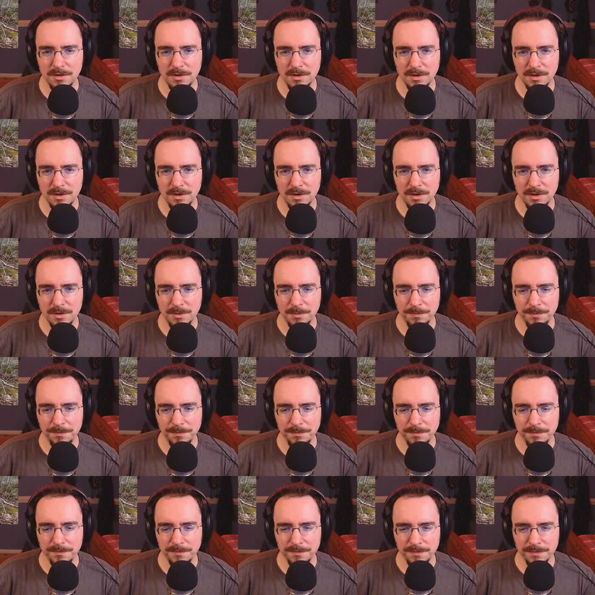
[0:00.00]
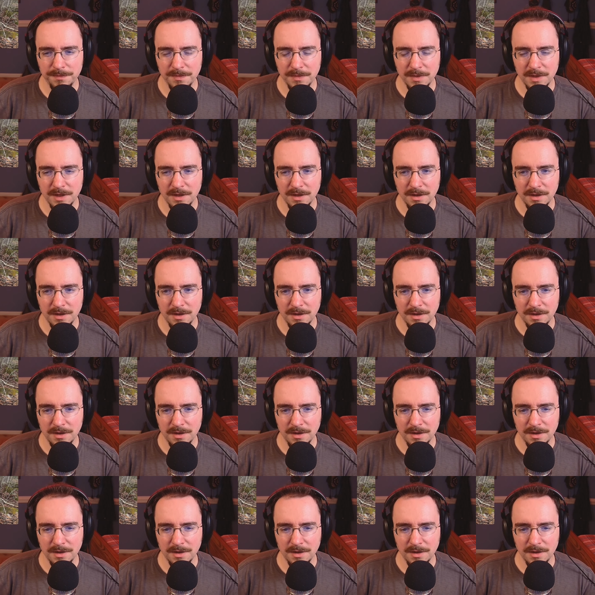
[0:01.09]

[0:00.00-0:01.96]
Nobody speaks.